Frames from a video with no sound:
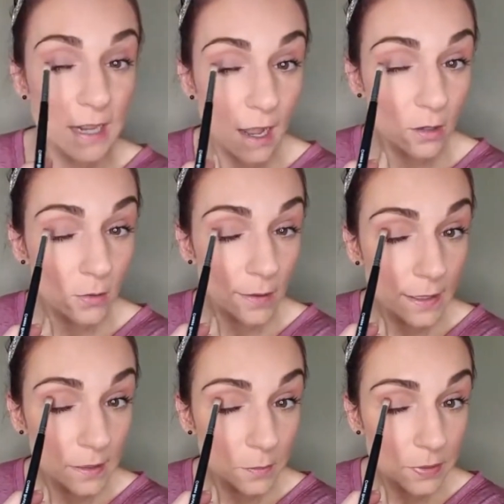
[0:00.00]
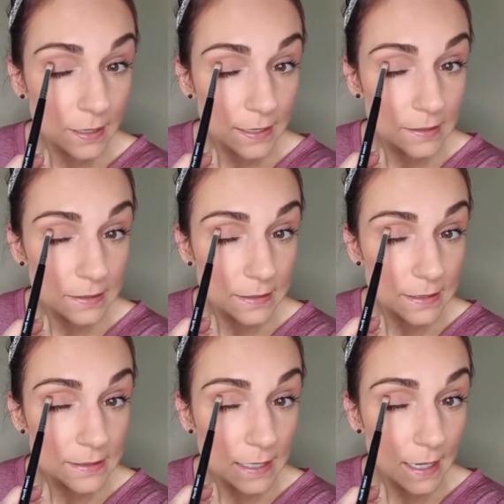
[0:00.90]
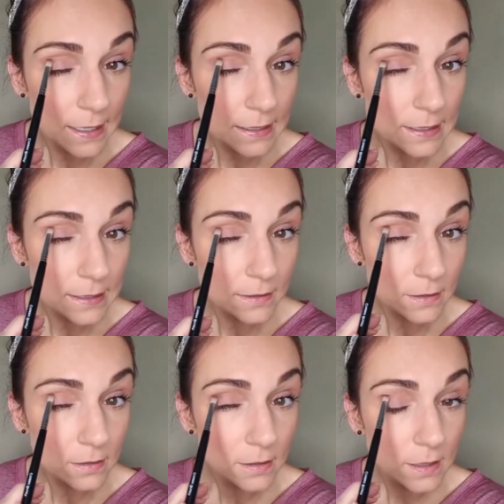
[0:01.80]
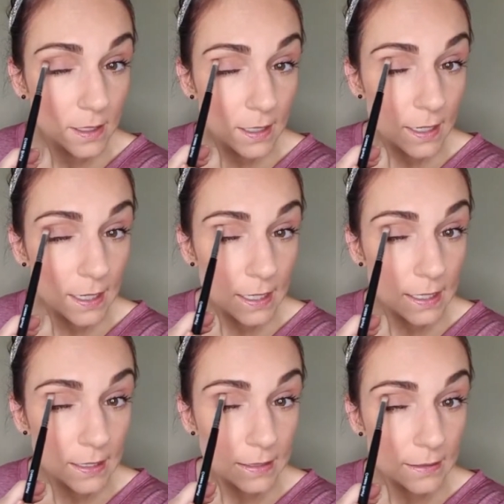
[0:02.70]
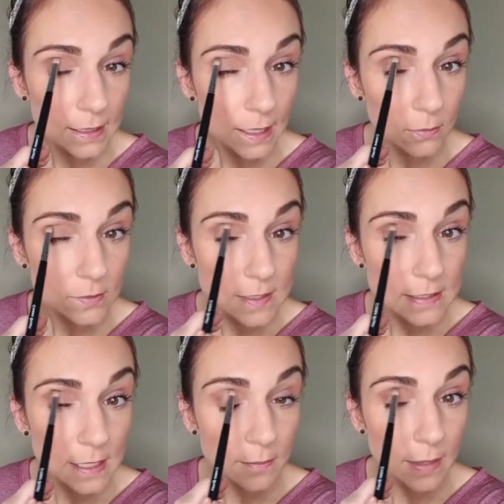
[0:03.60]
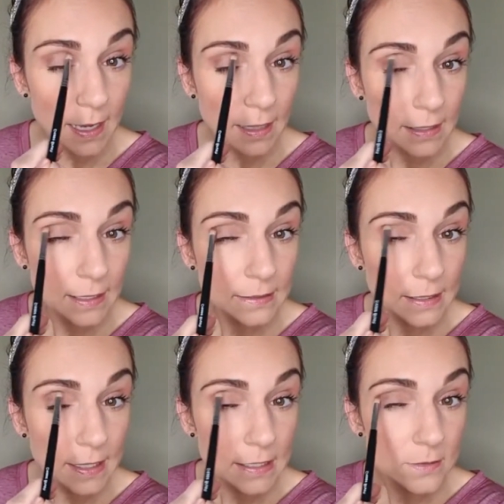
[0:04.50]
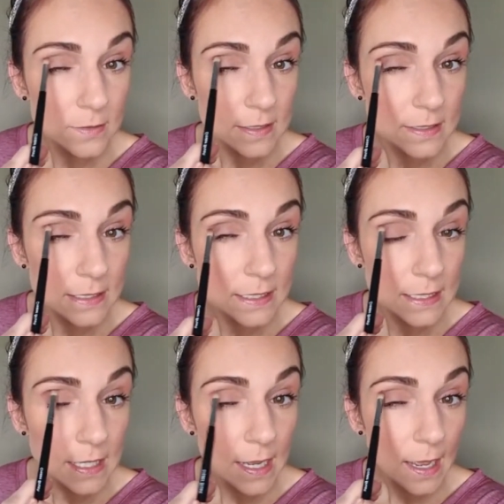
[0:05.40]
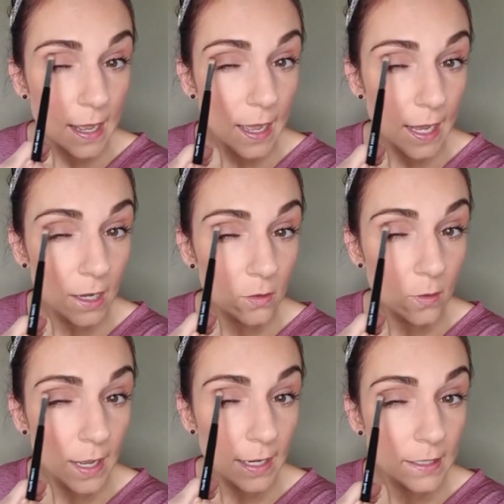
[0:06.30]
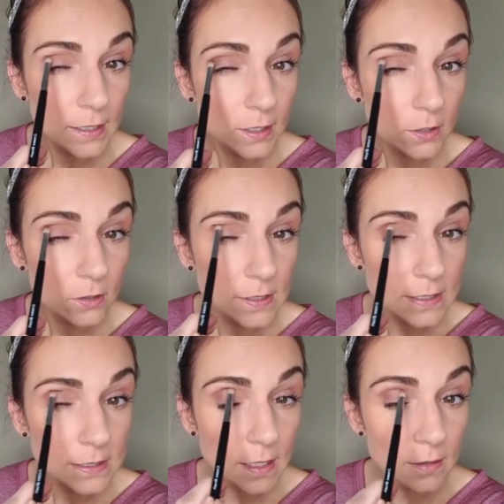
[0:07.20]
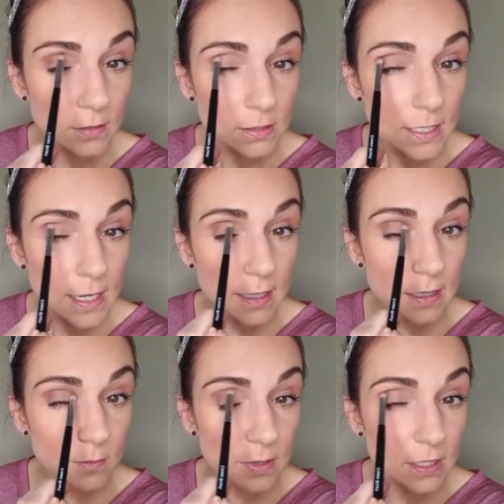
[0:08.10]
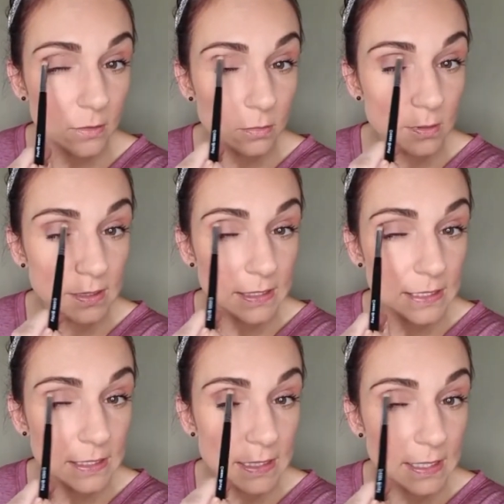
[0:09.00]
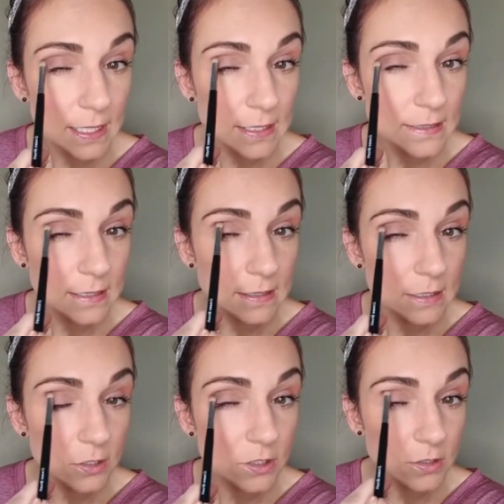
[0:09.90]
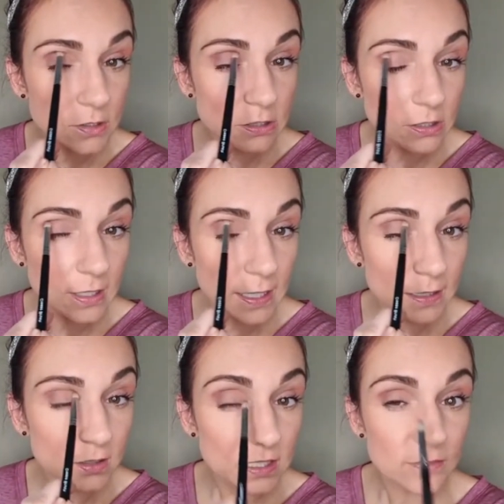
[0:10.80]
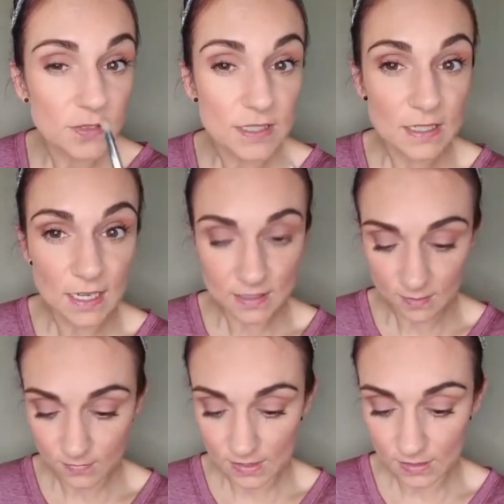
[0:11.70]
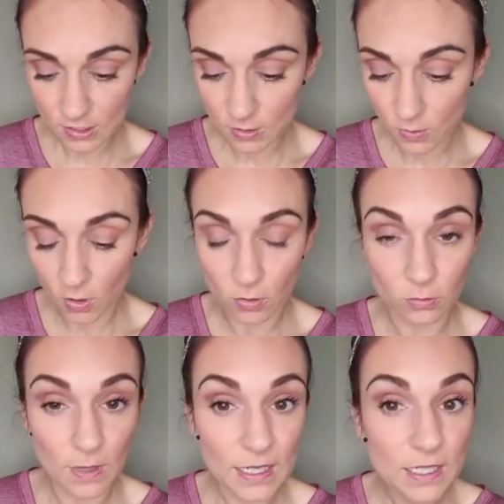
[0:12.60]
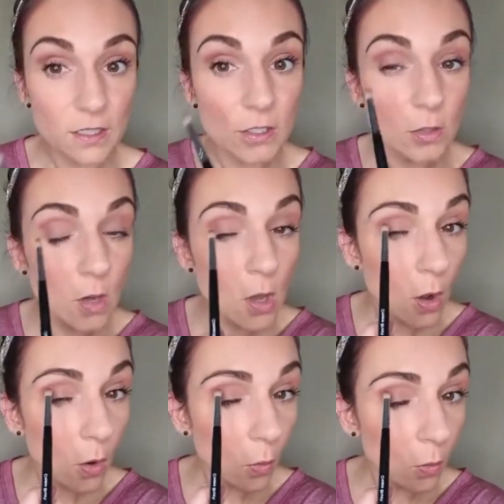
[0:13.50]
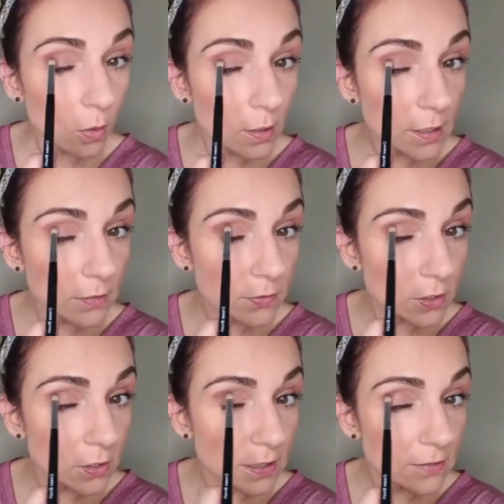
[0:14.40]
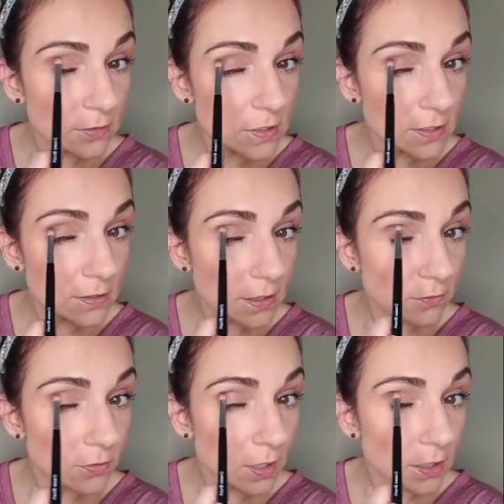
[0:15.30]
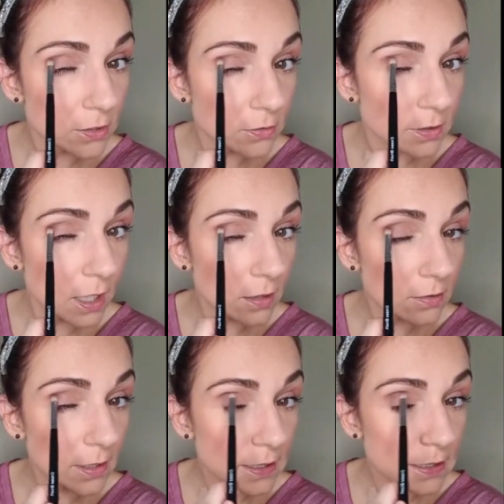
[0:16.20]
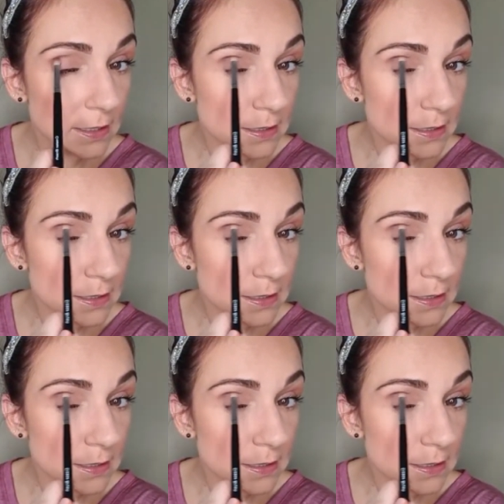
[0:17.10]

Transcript: I'll go ahead and apply to this eye here, and then I will step back and let you see how adding a crease color can be a really nice addition to your eye look if it's not something that you already do, or if you're even just looking for a new color idea.